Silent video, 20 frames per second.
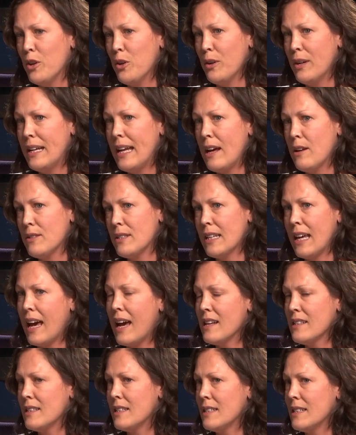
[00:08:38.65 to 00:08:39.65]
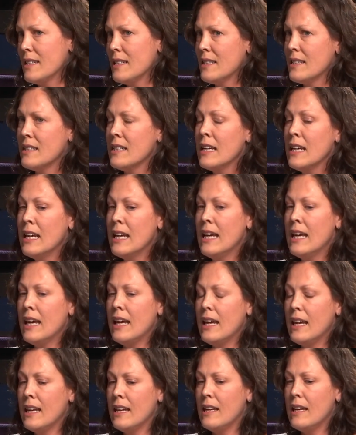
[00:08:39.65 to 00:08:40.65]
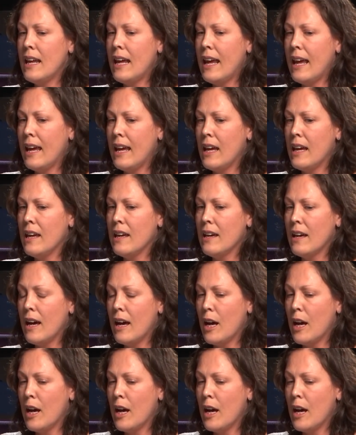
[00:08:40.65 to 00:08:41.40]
greenhouse gases in a